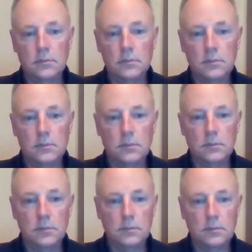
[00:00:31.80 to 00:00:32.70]

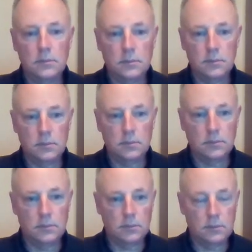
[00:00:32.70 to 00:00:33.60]

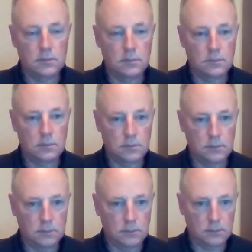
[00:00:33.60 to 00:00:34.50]

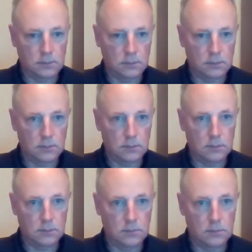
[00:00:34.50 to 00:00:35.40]

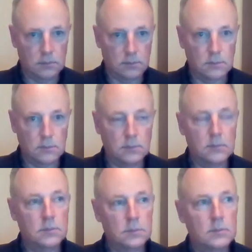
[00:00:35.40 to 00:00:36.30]

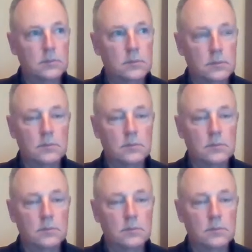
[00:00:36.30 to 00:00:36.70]
This person isn't speaking.